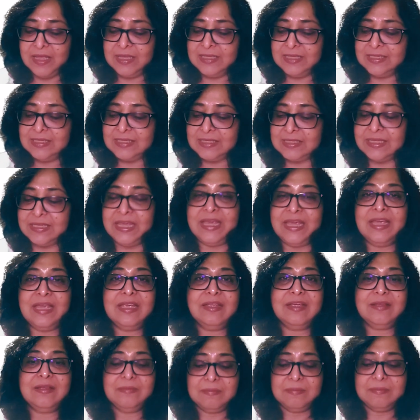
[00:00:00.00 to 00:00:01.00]

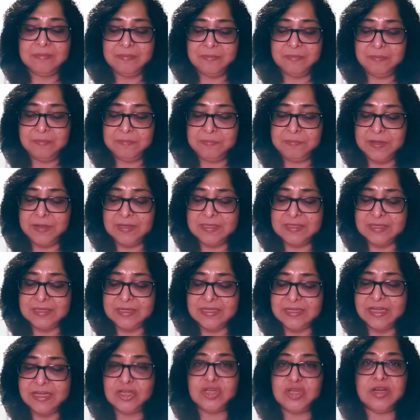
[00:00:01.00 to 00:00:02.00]
C,
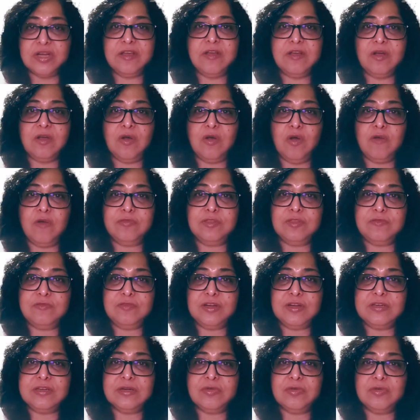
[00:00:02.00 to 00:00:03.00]
percentage of the
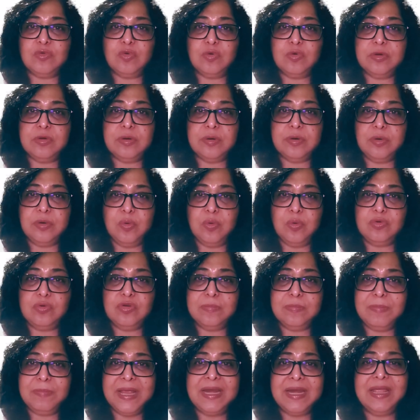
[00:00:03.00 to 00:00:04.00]
filtered
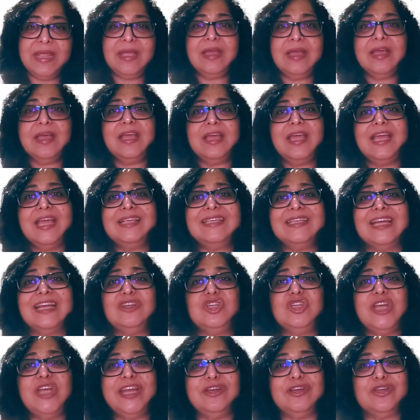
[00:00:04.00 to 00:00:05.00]
load remaining is
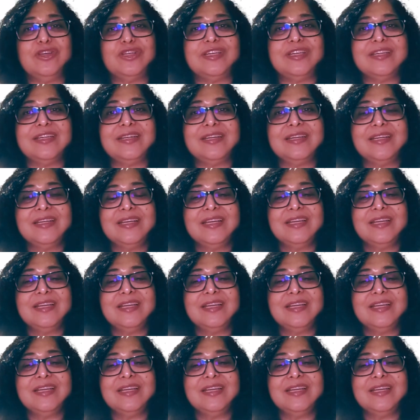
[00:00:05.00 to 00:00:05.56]
unchanged.